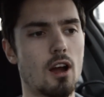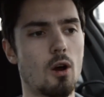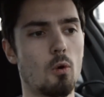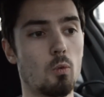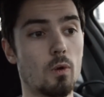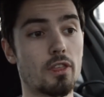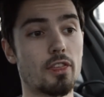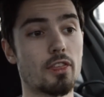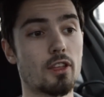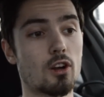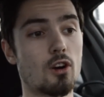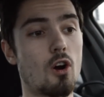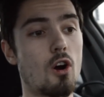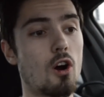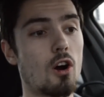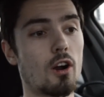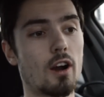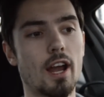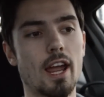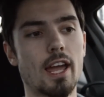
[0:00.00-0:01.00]
with the
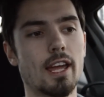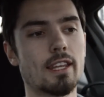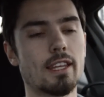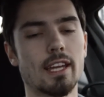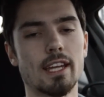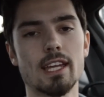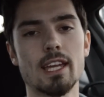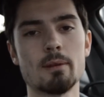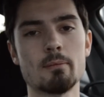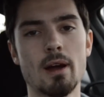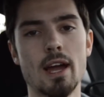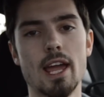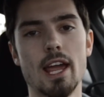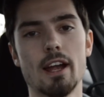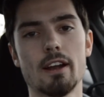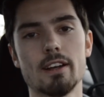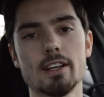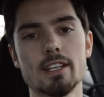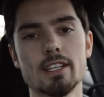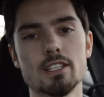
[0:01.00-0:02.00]
car and like in my
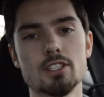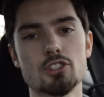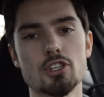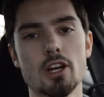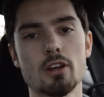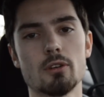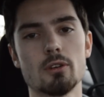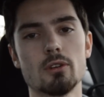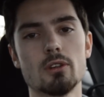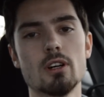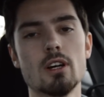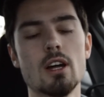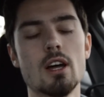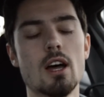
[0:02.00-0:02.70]
area in general.